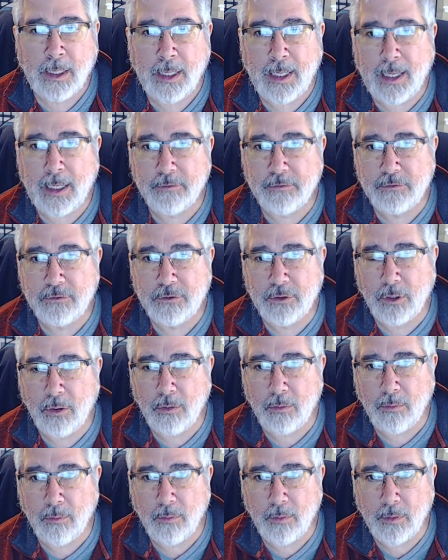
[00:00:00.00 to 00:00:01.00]
And
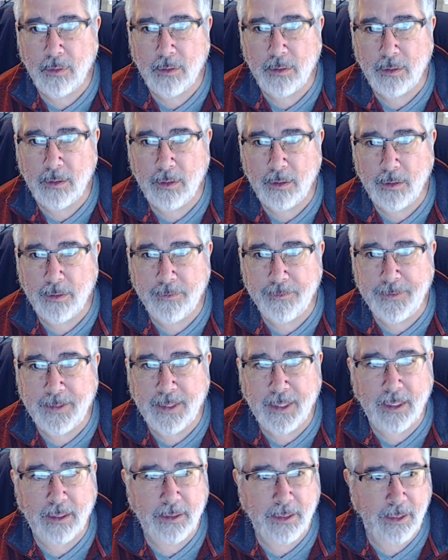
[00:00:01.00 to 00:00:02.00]
so
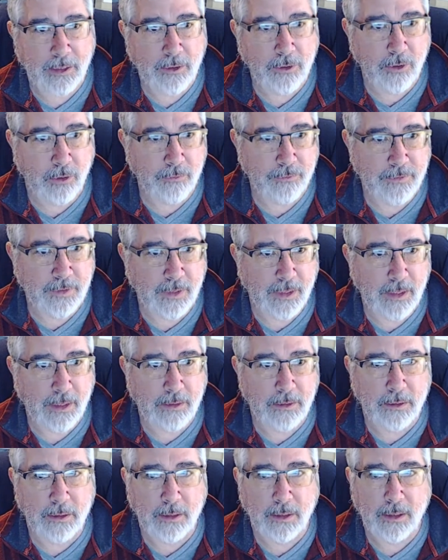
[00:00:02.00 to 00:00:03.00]
then he goes
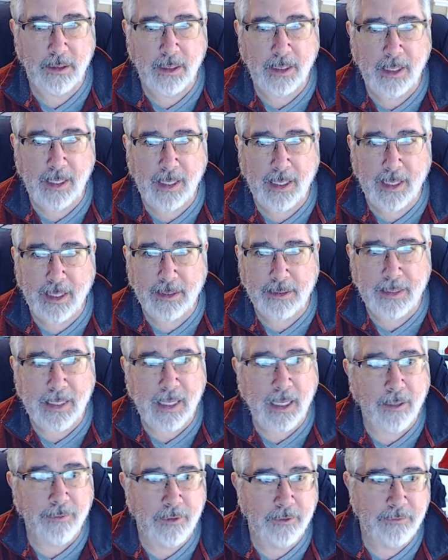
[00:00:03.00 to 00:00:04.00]
in, and
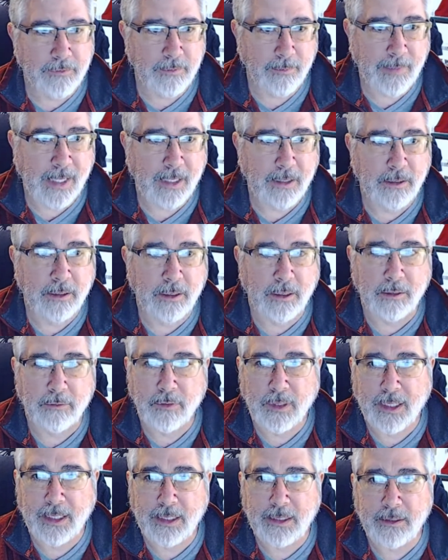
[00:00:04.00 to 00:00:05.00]
now there's a manhunt,
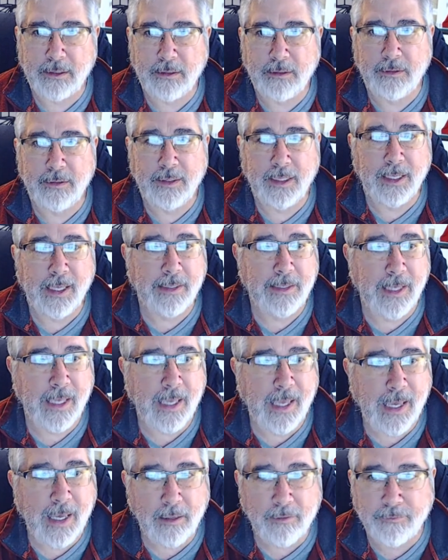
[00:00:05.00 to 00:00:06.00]
right? They
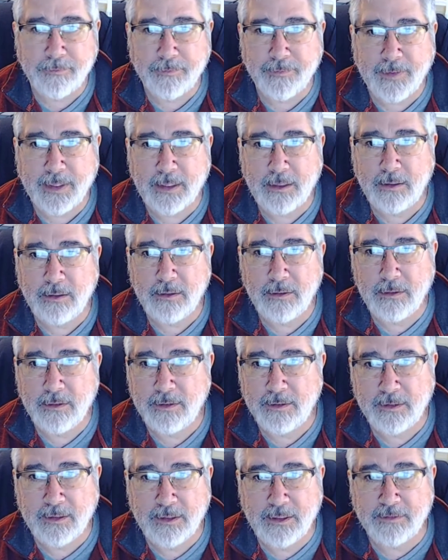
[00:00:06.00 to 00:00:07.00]
have like,
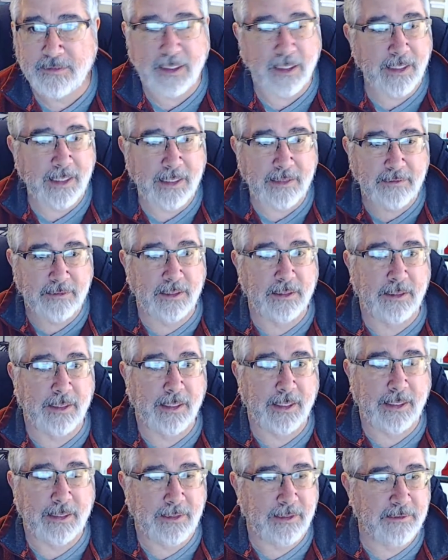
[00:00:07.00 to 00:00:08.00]
because
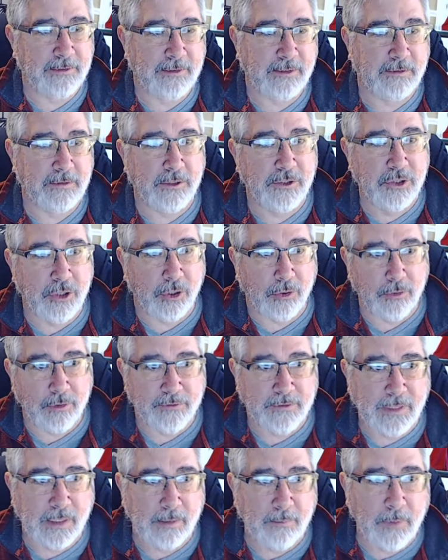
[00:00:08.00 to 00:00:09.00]
instantly this is the
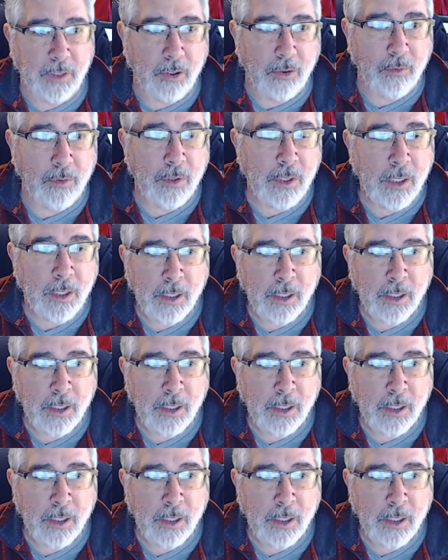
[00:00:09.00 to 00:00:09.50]
Joker's MO.